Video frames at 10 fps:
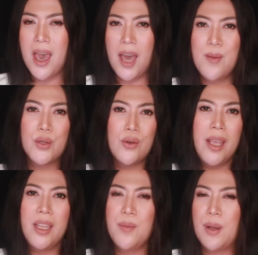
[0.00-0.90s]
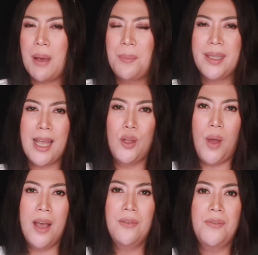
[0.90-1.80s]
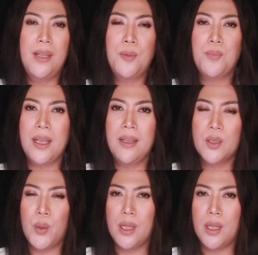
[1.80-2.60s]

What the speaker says: I'm sure na hindi magpapatalo ang Philippines when